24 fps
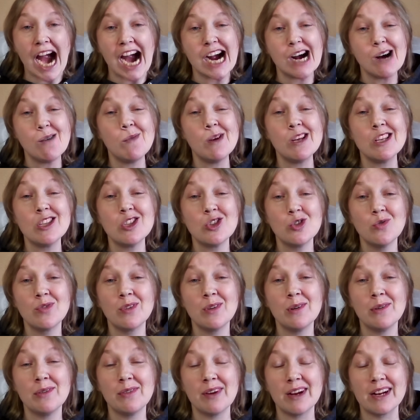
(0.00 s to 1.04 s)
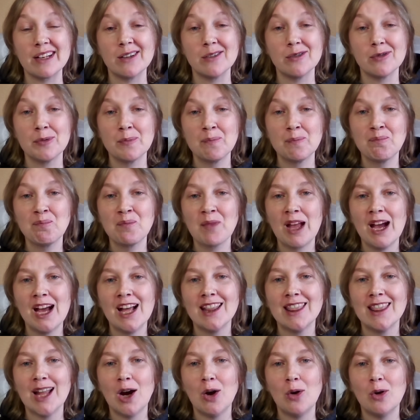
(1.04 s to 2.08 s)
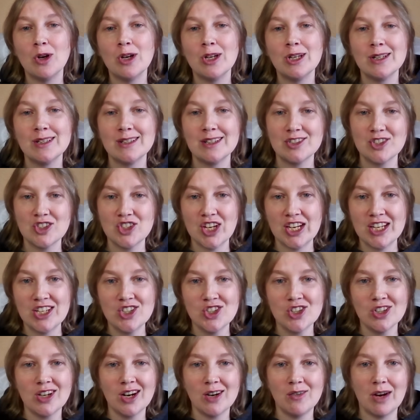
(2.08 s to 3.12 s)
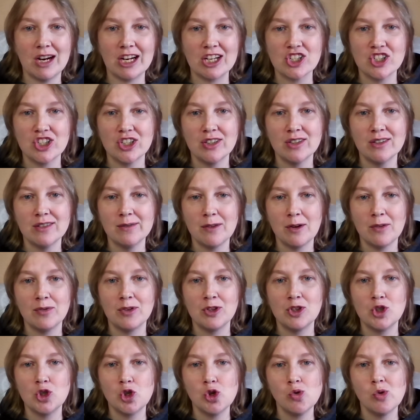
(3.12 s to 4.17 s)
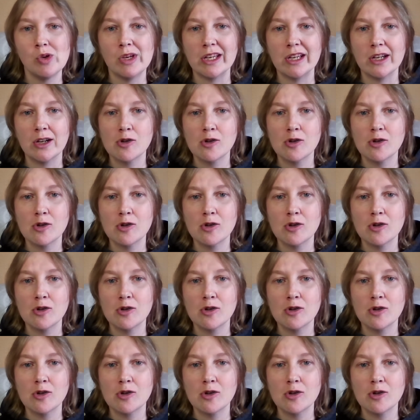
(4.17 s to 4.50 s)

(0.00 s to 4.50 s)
but it's super effective. Now, change the direction of the chewing.